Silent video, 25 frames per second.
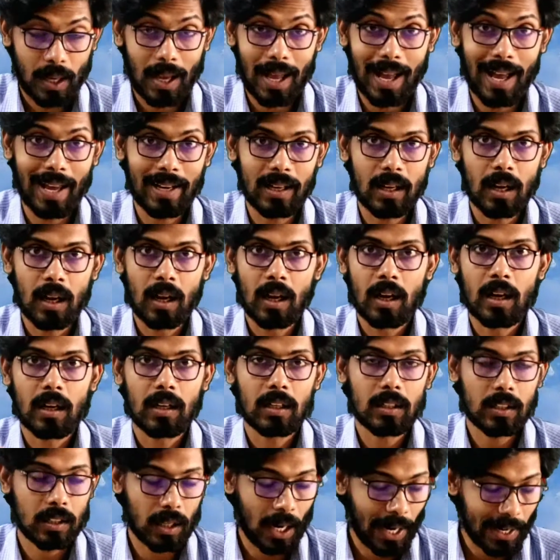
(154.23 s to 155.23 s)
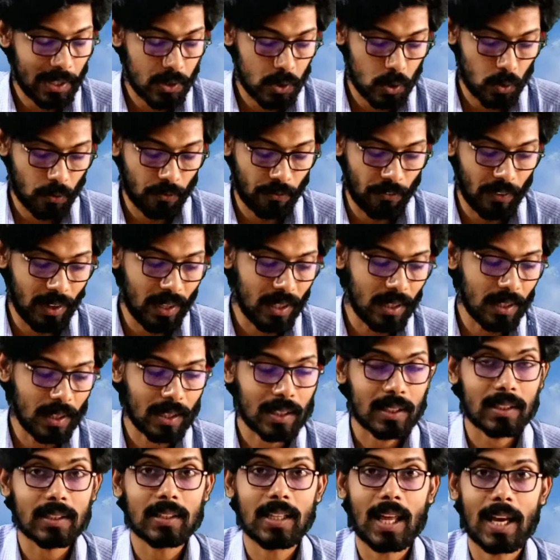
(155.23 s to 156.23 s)
and try to fill
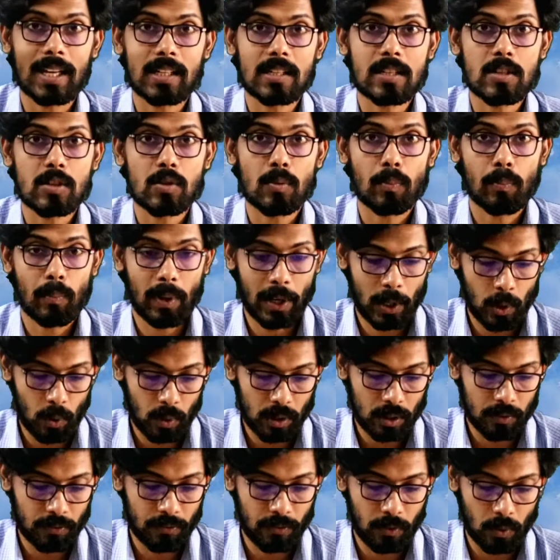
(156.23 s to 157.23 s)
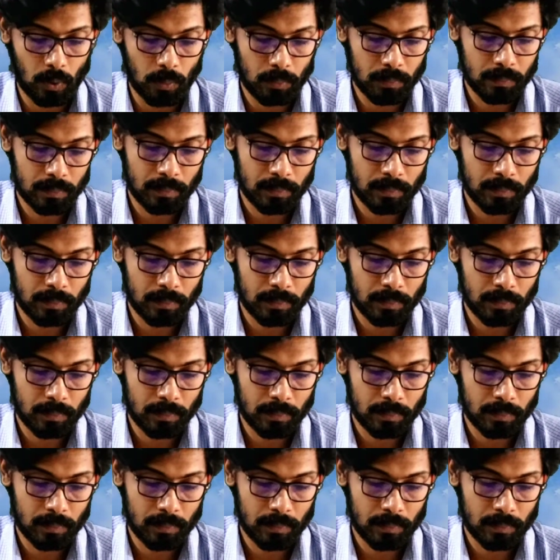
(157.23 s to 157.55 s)
that money order form.